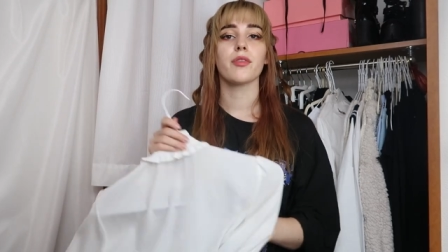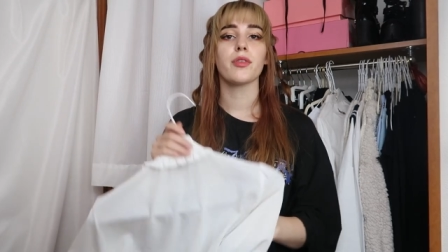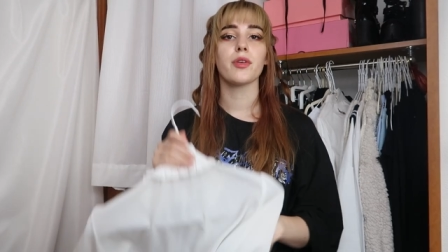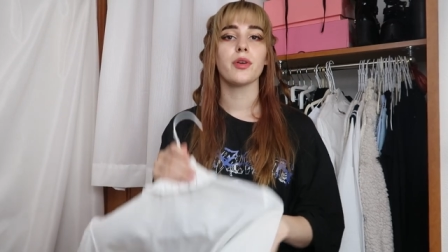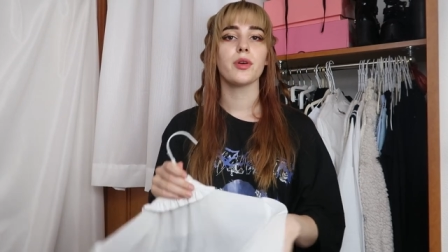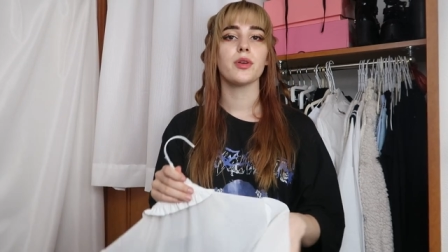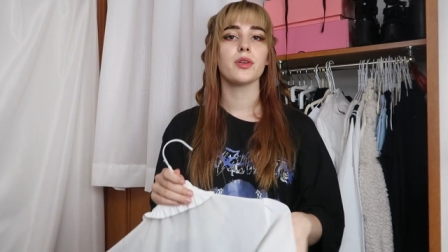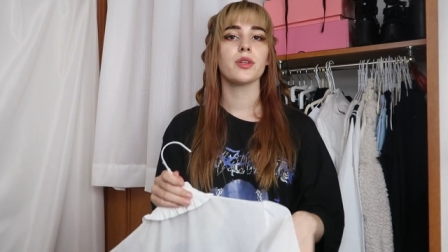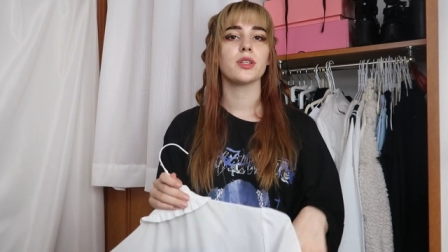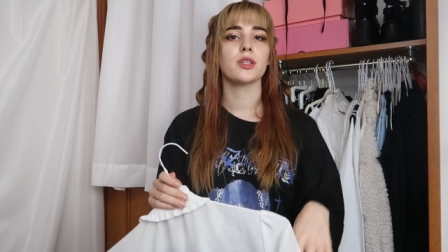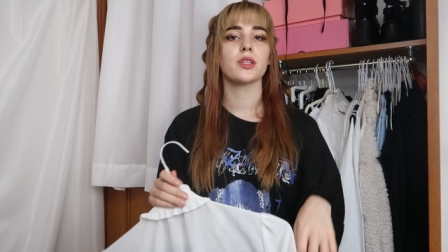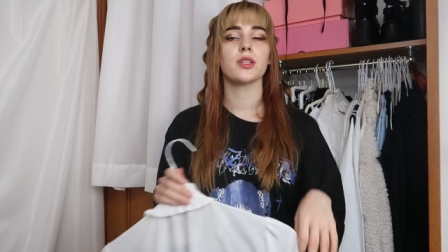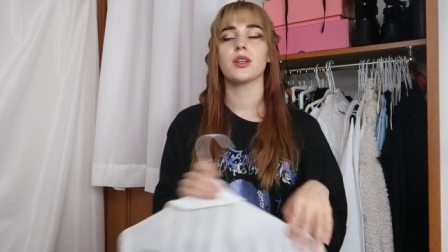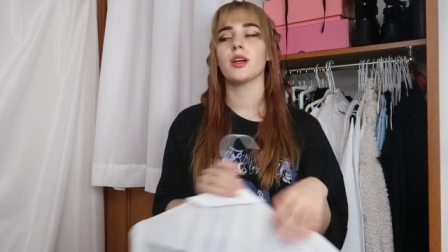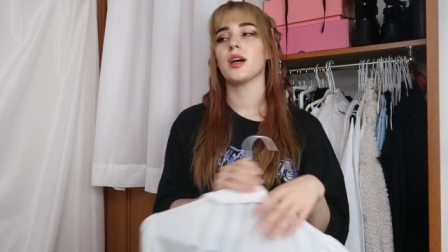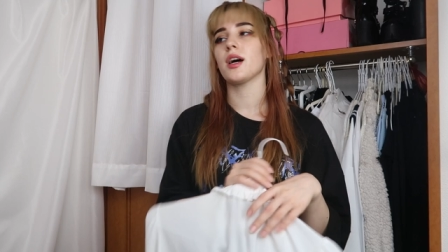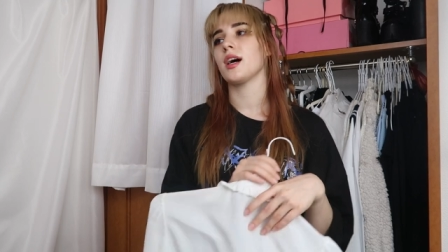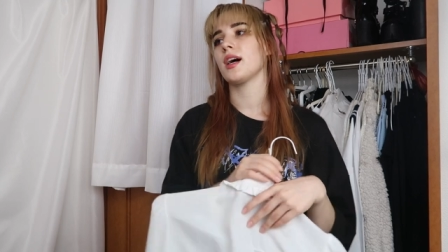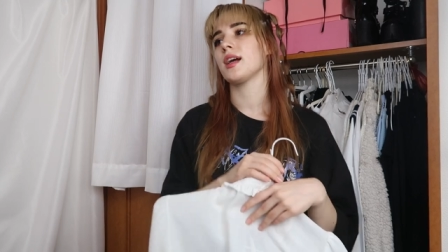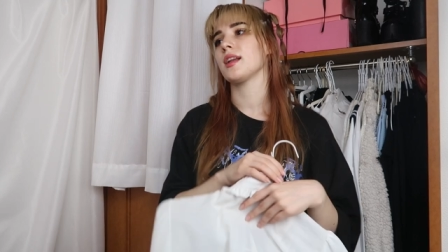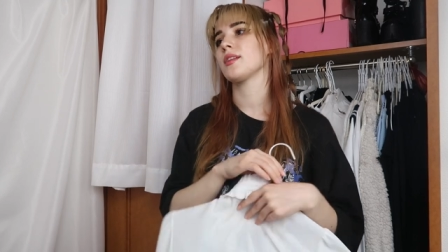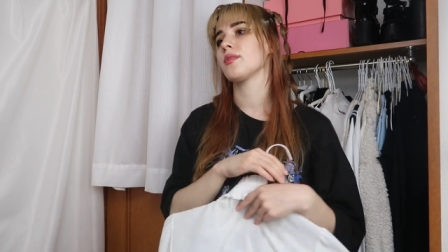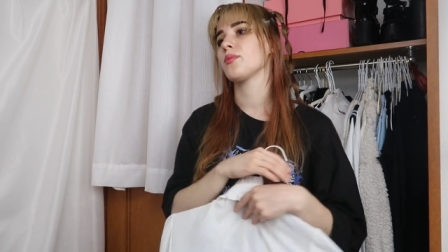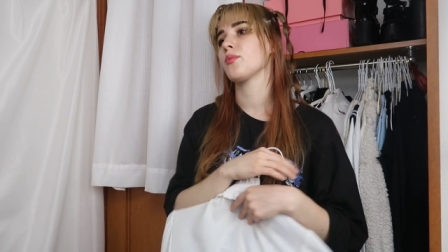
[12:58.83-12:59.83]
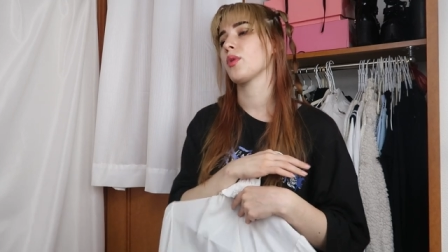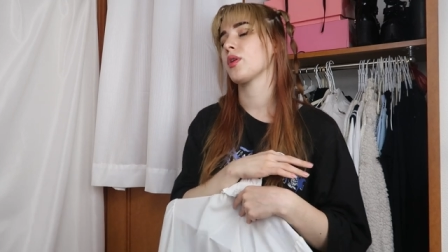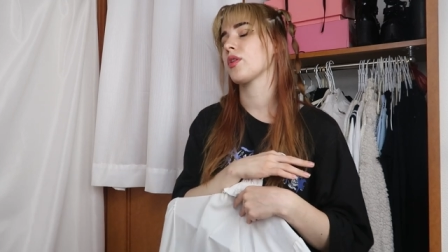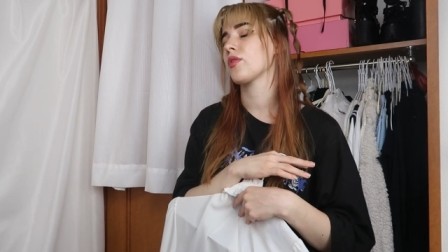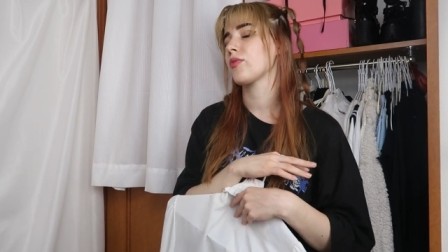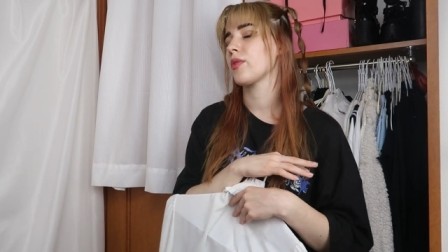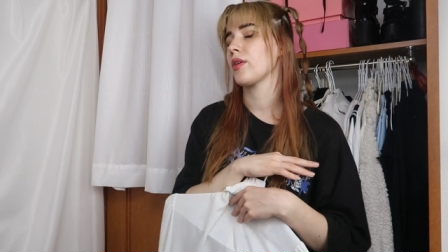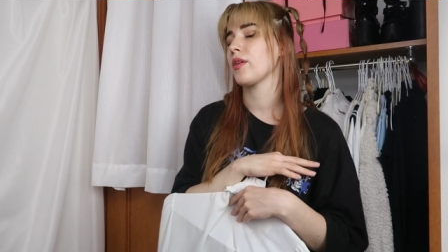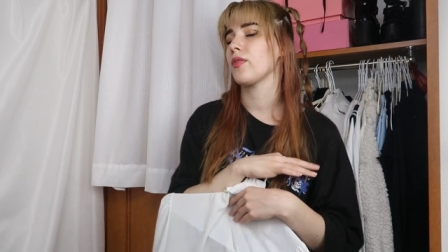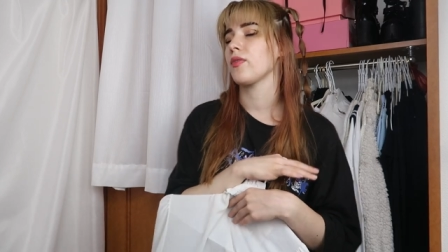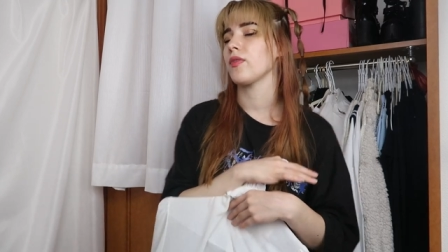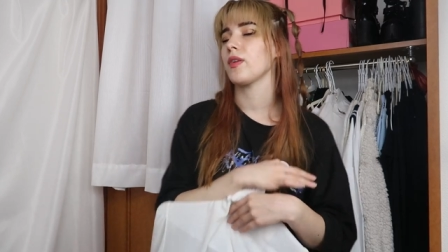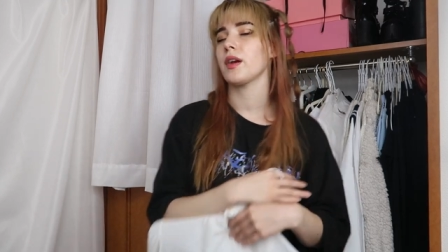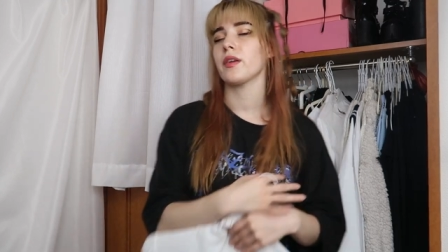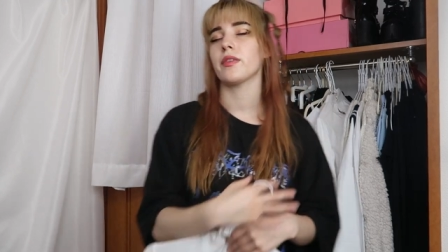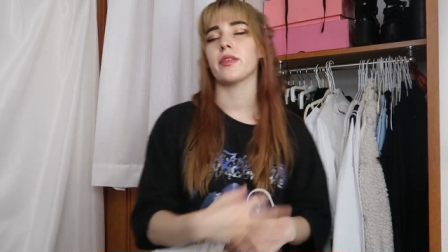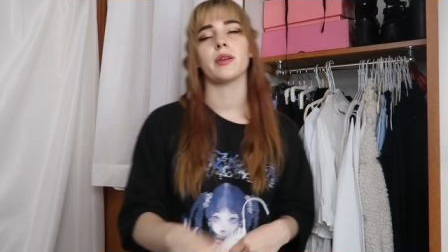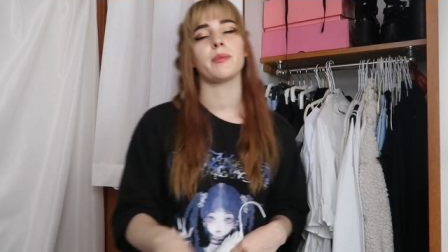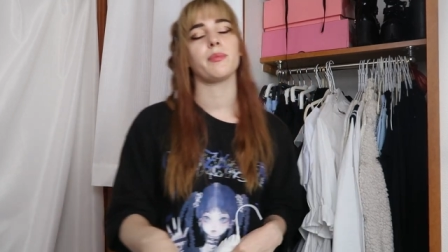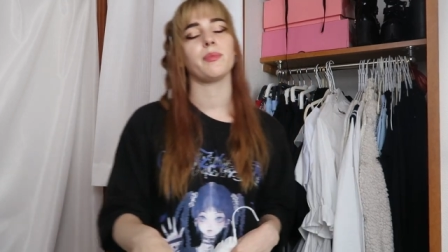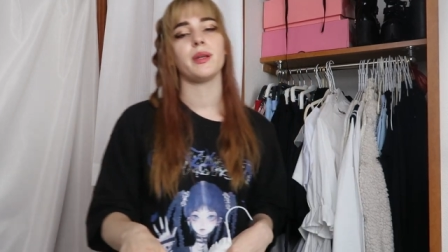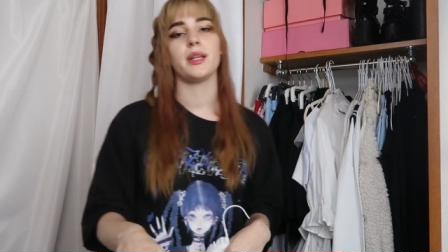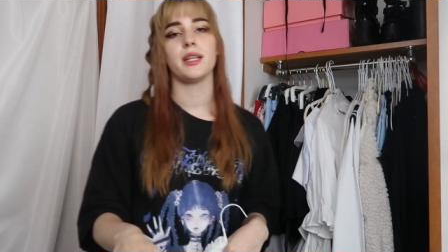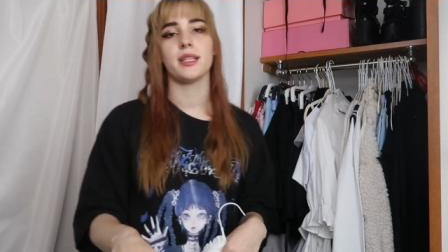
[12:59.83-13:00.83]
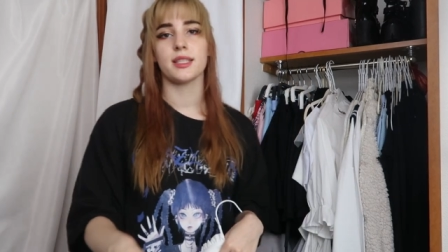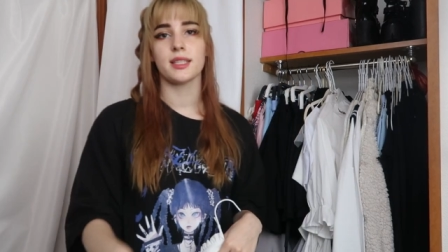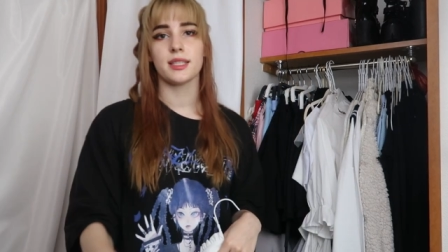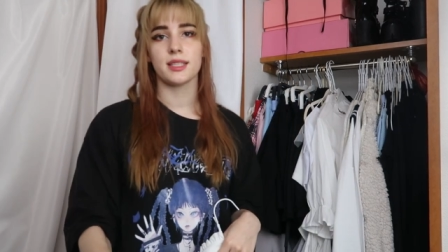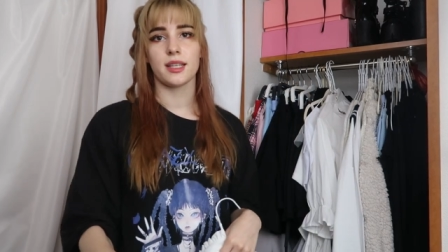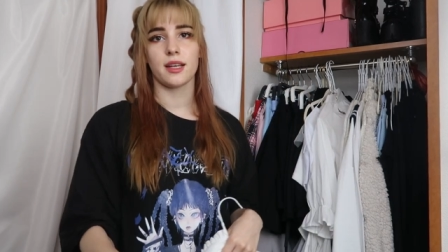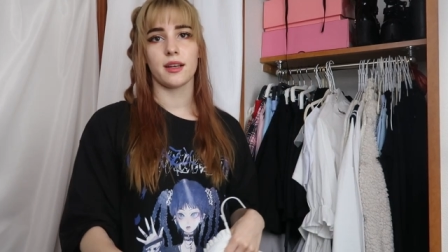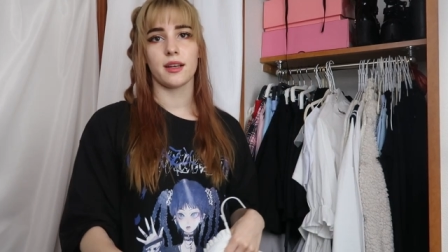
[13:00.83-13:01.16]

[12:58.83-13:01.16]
Rouge and one of my favorite pieces